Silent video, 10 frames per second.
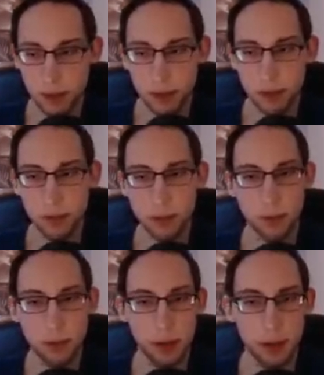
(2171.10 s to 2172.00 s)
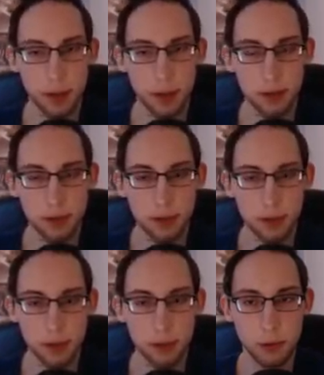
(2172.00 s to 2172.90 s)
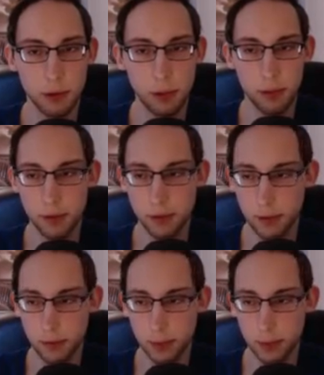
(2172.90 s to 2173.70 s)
I also don't think that's uh, worth it.